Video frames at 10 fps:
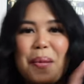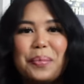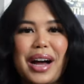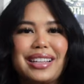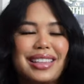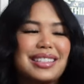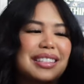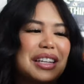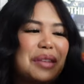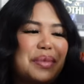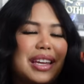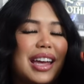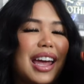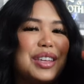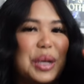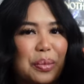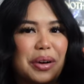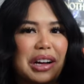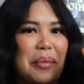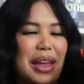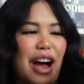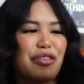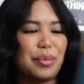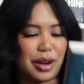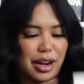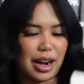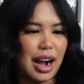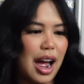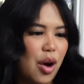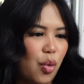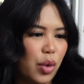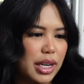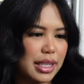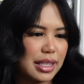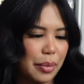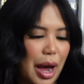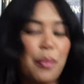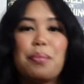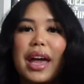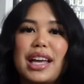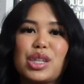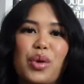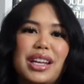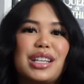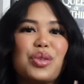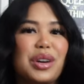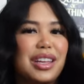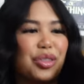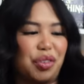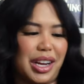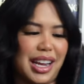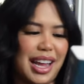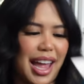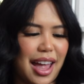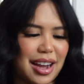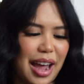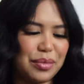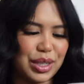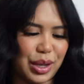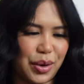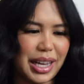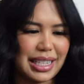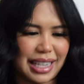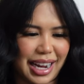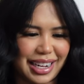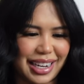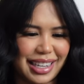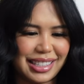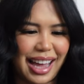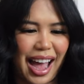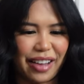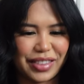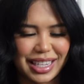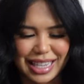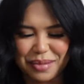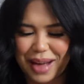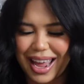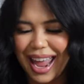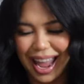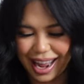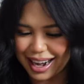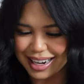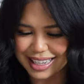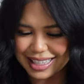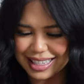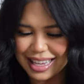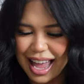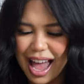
but this is gonna be a new book coming out from her. When does this come out? May 2023, and I'm so excited to have this in my hands.